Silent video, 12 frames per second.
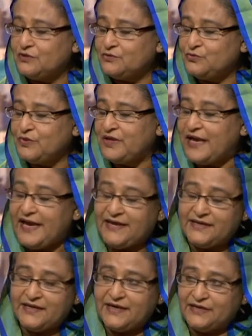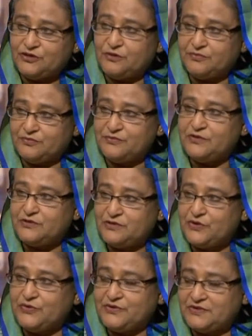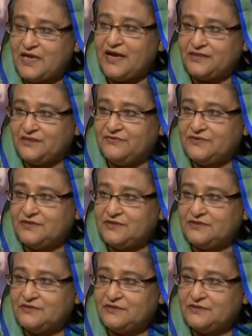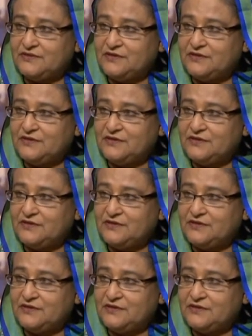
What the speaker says: doing any kind of terrorist activities.